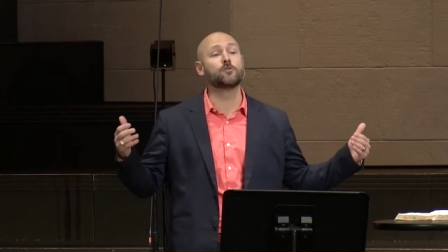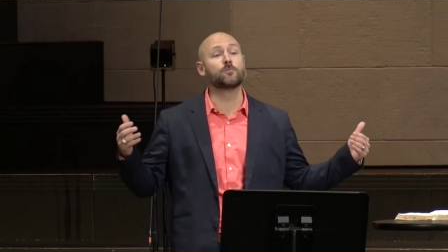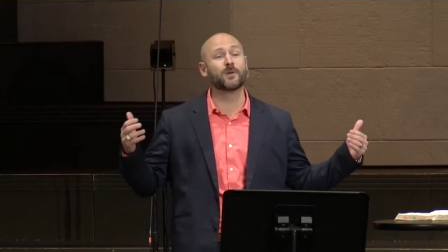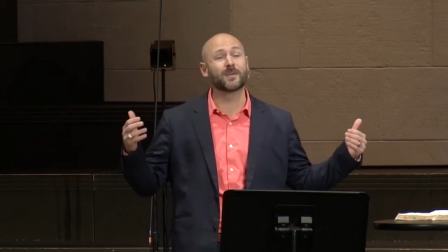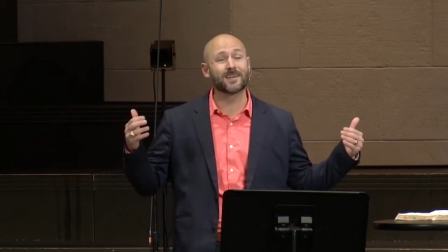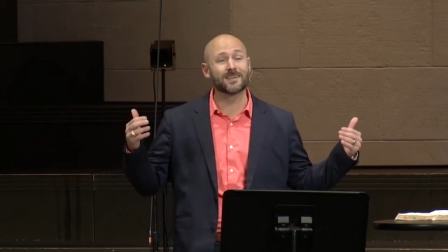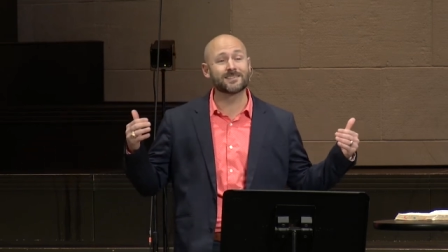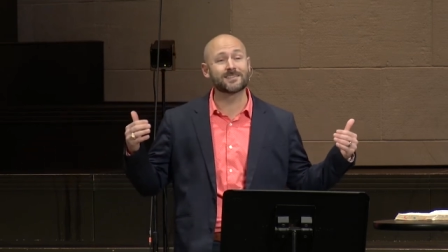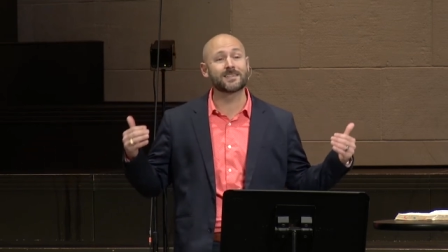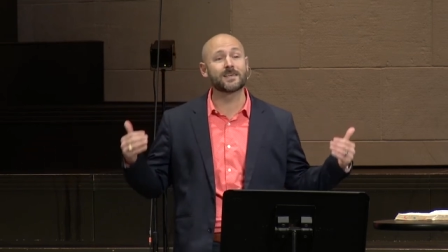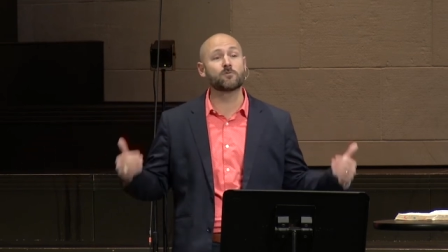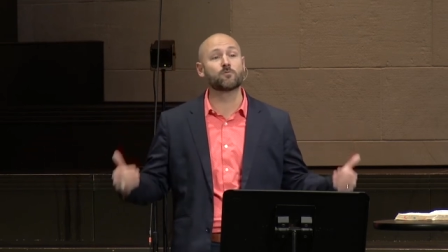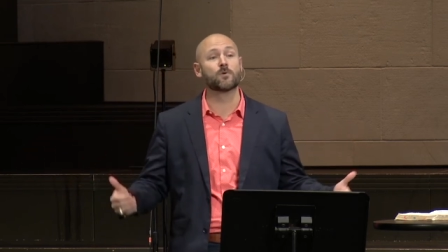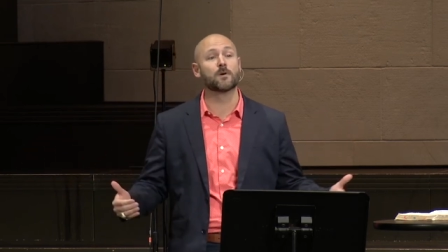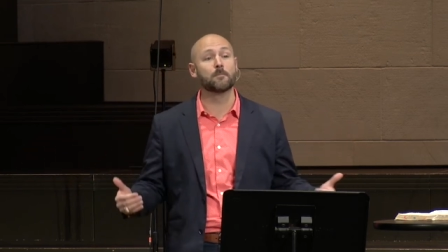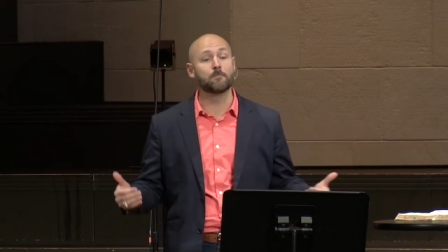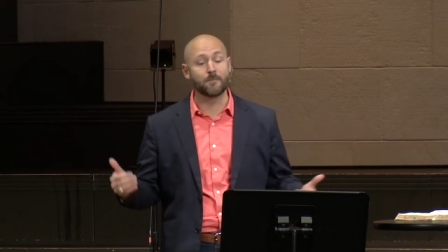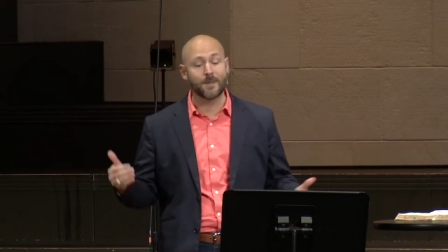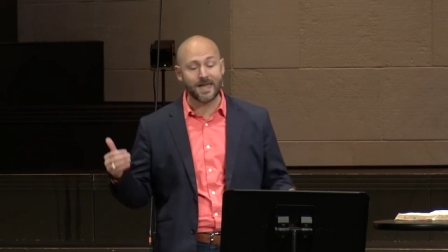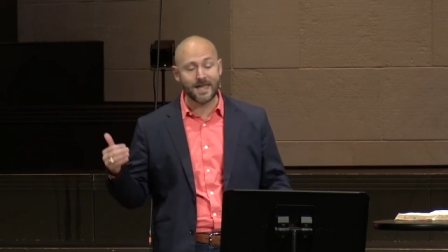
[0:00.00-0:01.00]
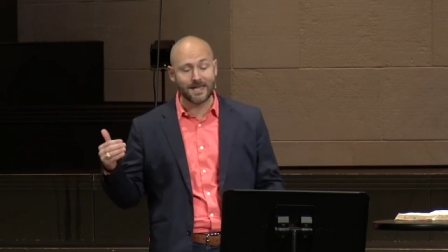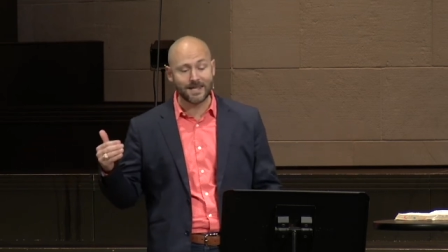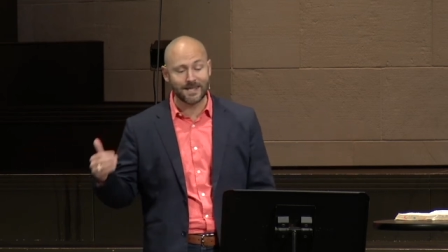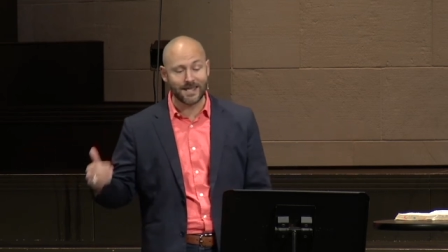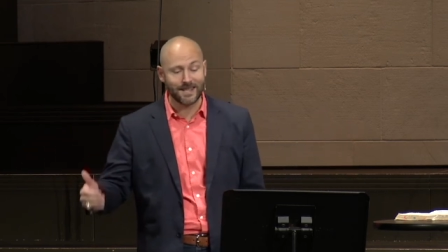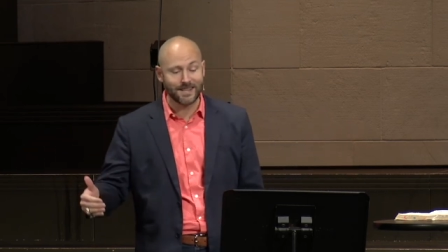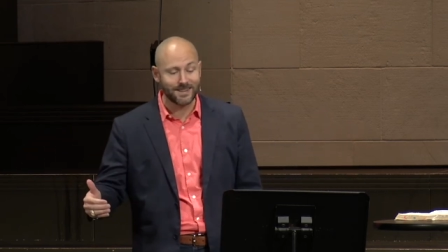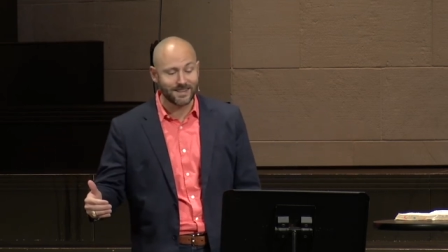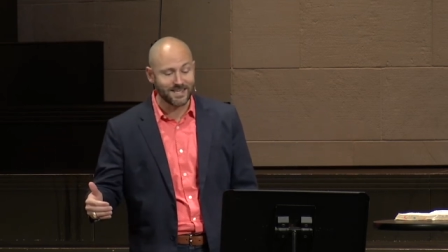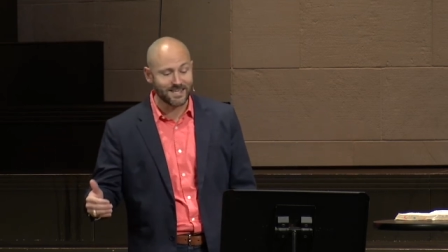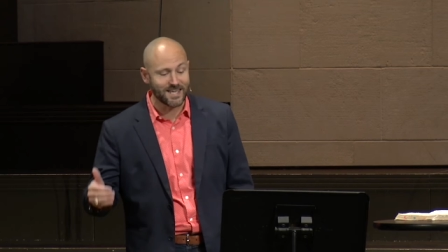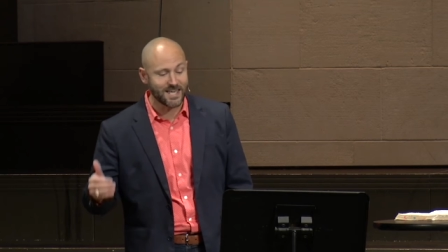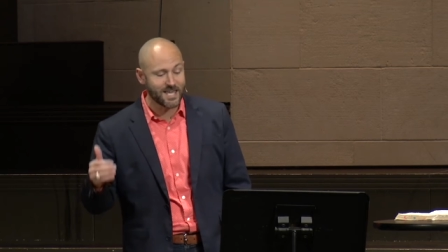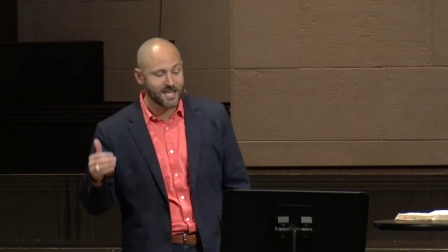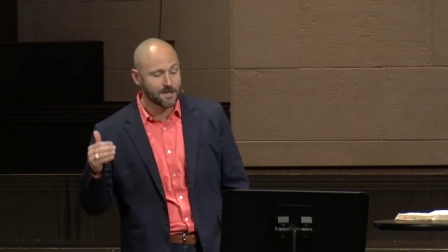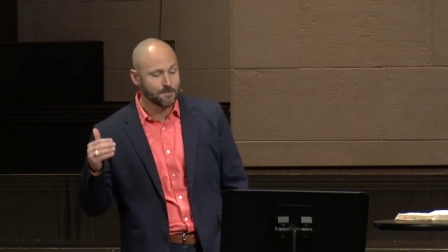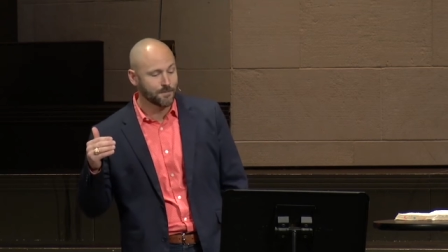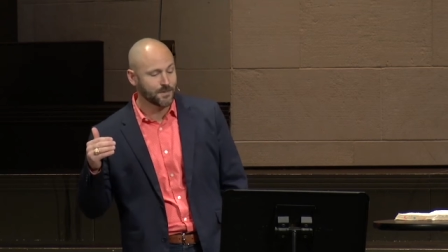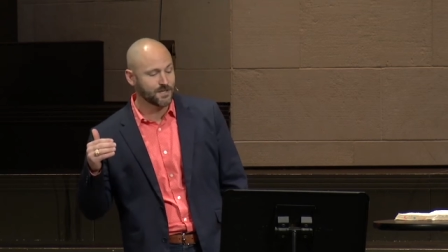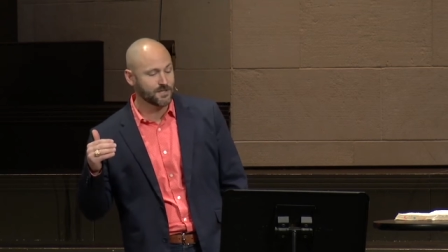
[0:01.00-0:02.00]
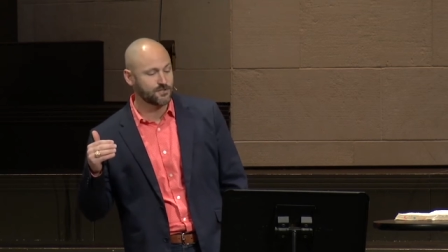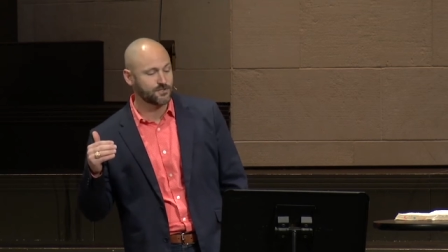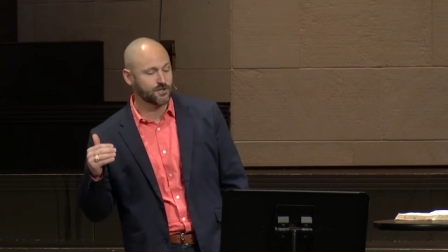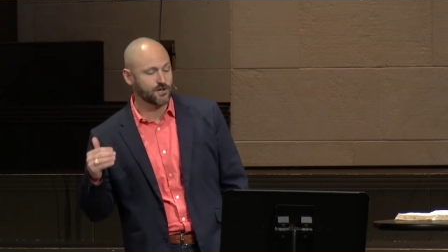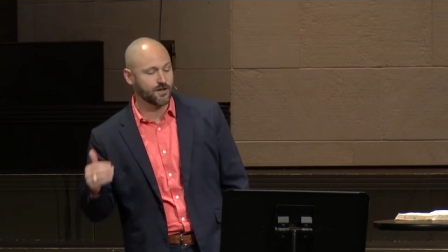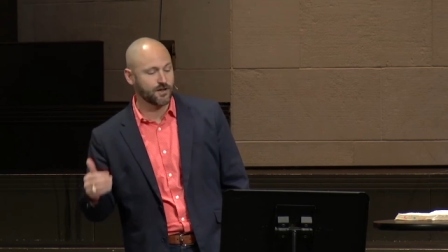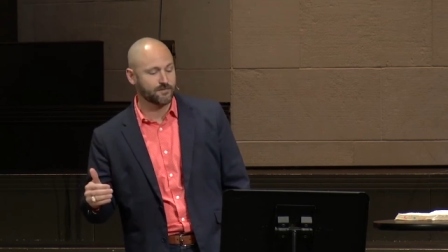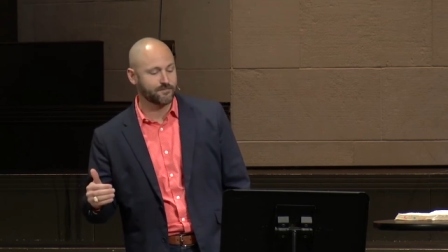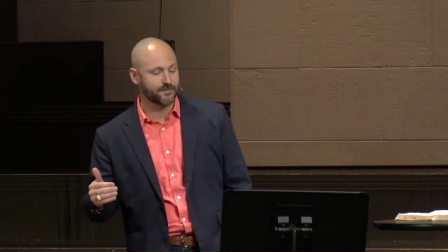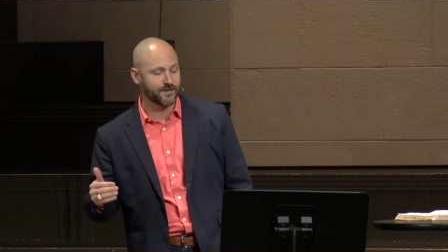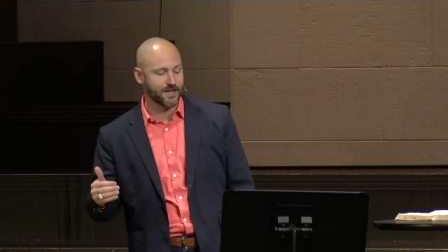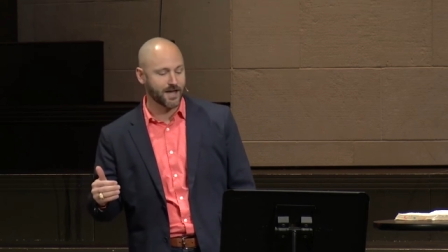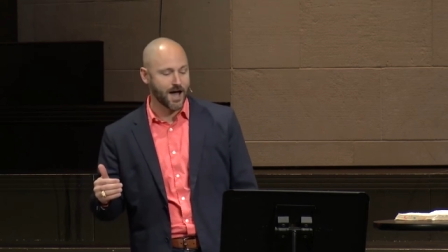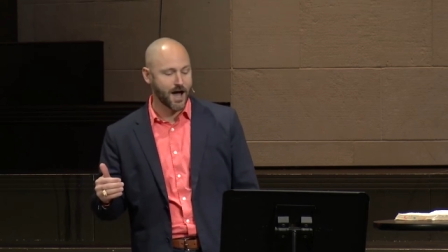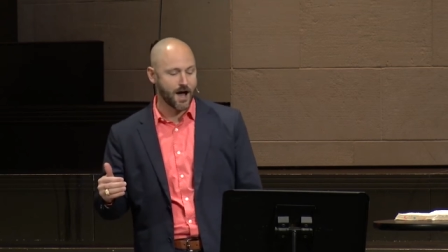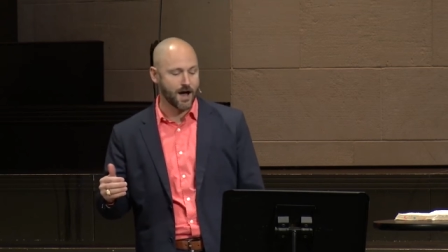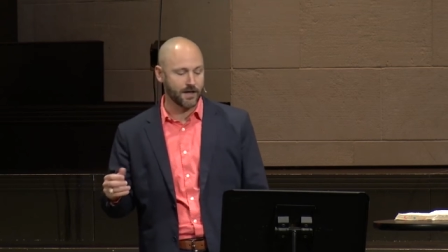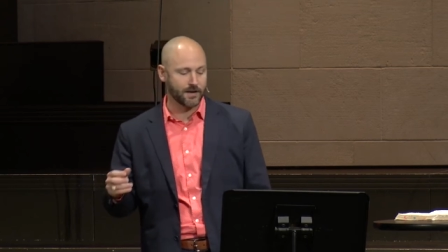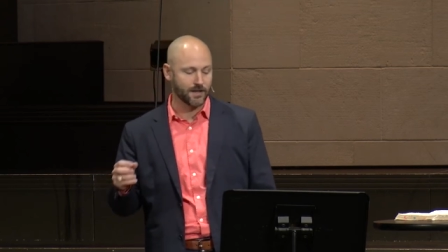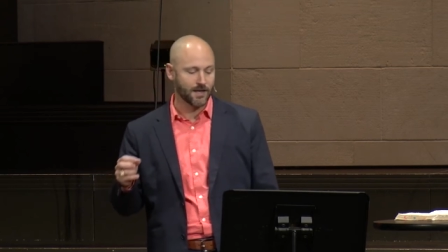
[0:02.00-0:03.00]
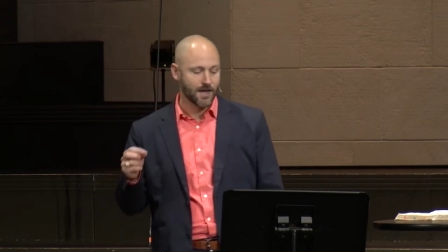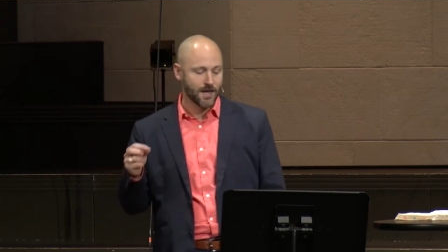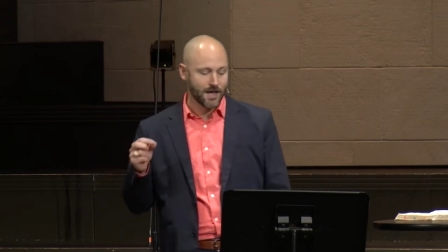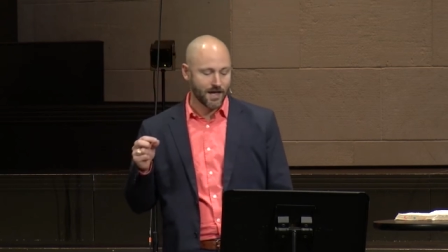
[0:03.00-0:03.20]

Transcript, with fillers: because they were made in the image of God